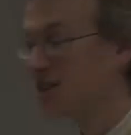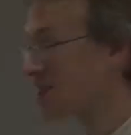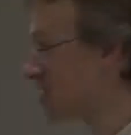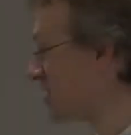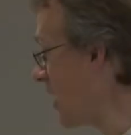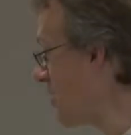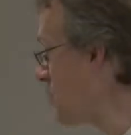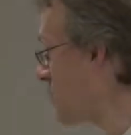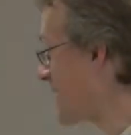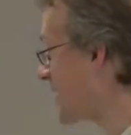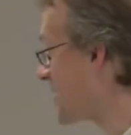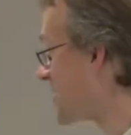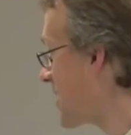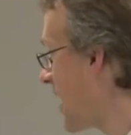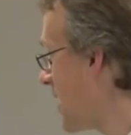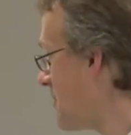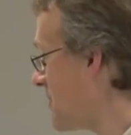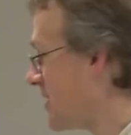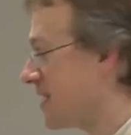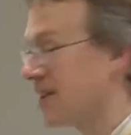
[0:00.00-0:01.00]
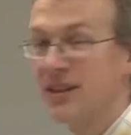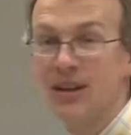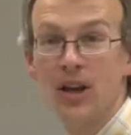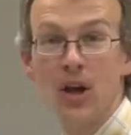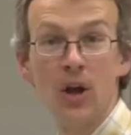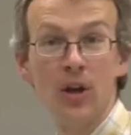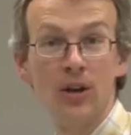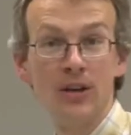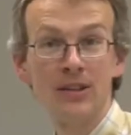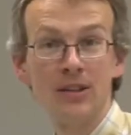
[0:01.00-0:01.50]
us now examine
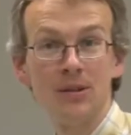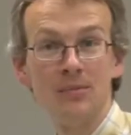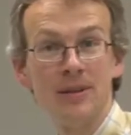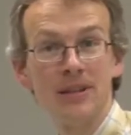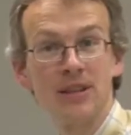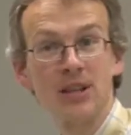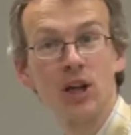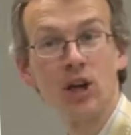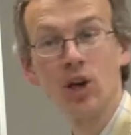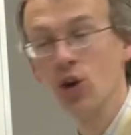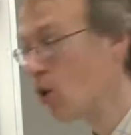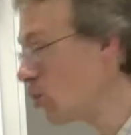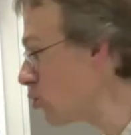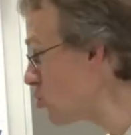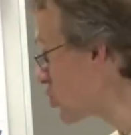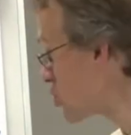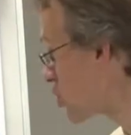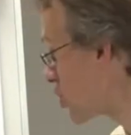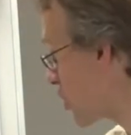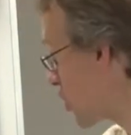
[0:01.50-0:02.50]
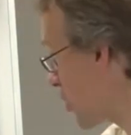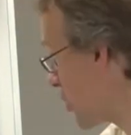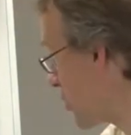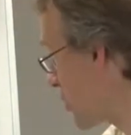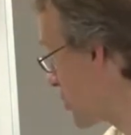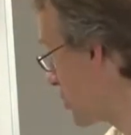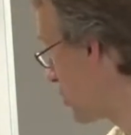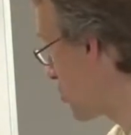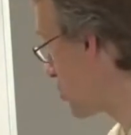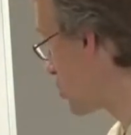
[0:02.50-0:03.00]
a little bit closer
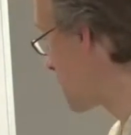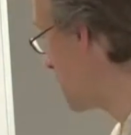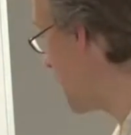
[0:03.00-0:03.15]
those